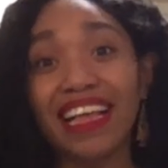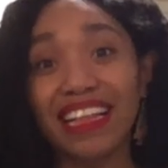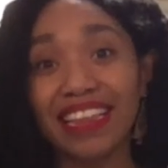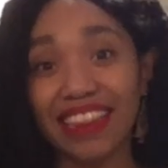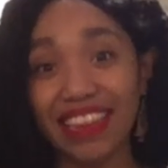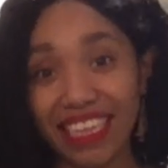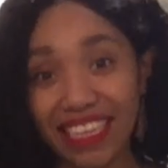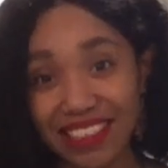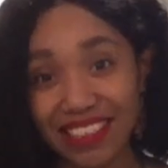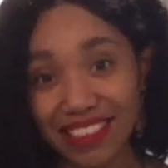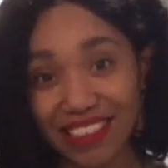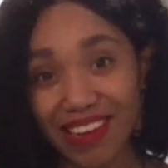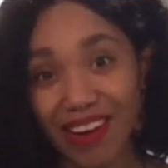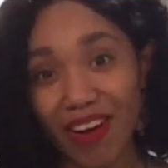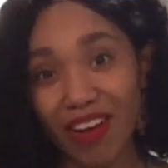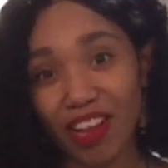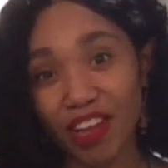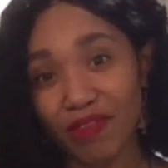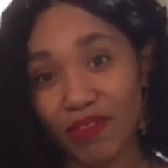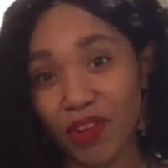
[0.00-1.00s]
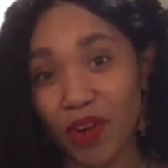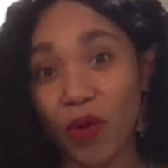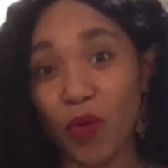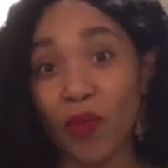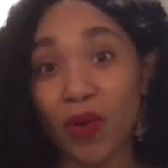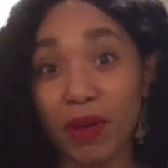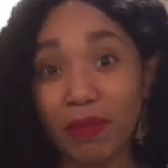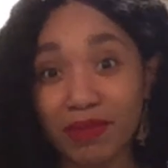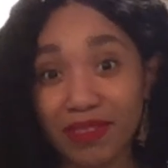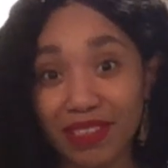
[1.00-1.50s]
Links to all of their
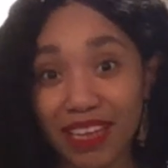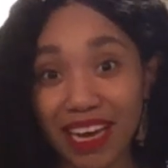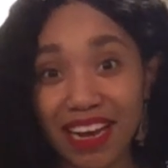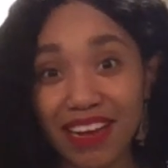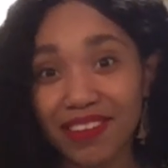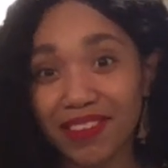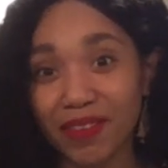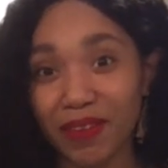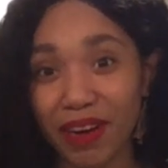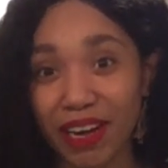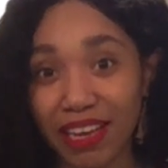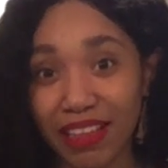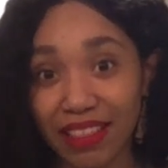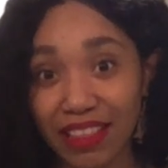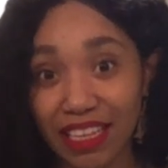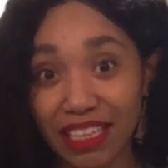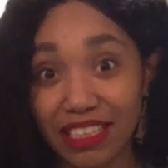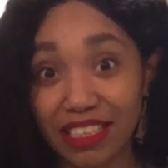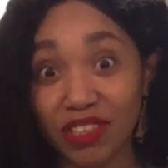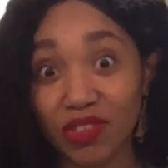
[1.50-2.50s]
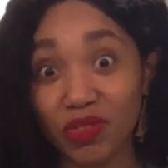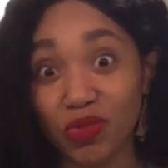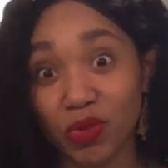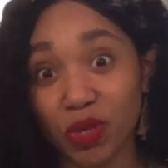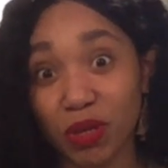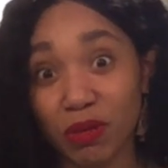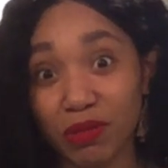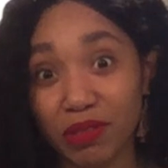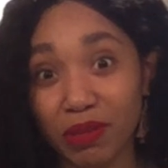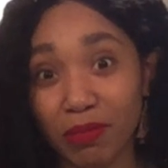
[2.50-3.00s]
websites are in the
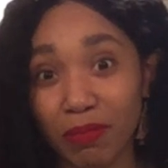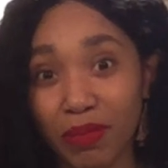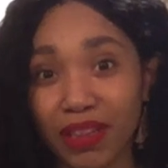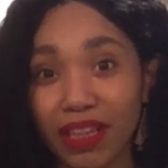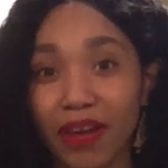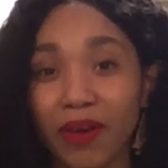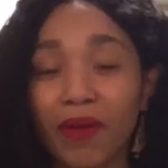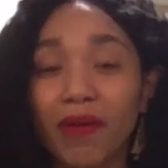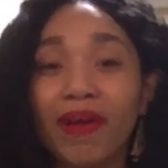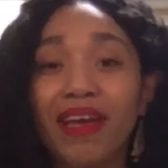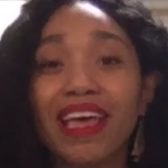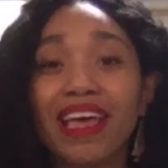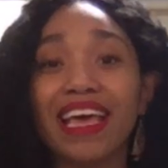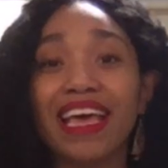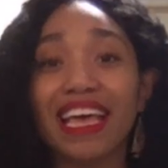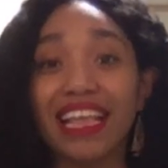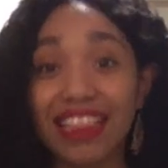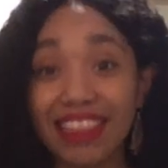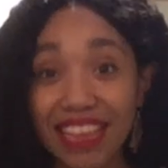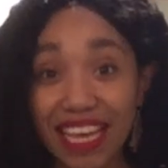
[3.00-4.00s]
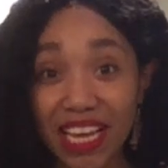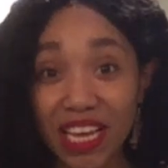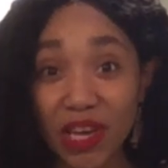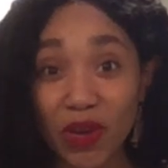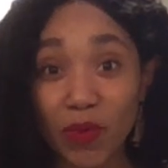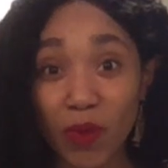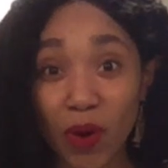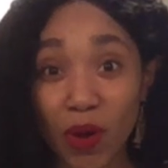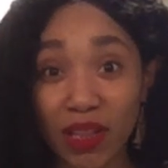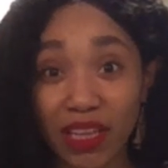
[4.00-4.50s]
description below. And thank
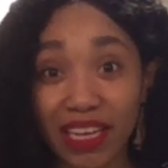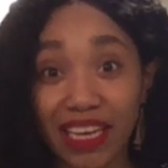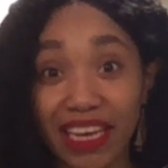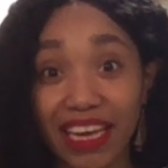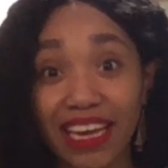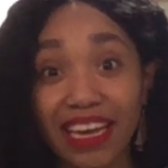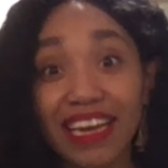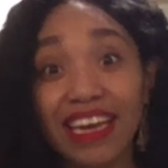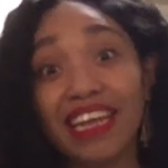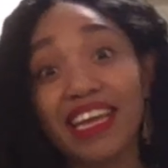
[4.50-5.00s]
you all again.